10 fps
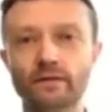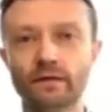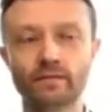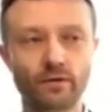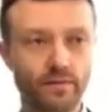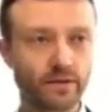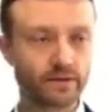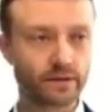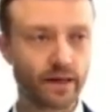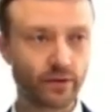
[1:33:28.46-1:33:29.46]
among the
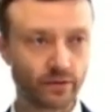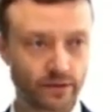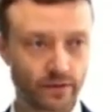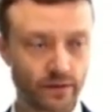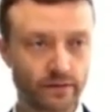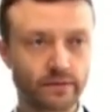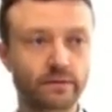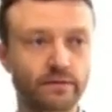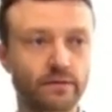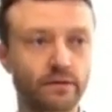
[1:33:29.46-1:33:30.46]
business community that
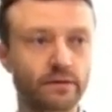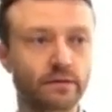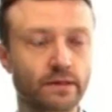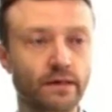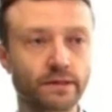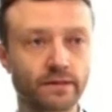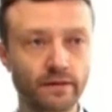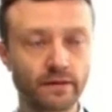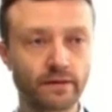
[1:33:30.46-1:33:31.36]
starting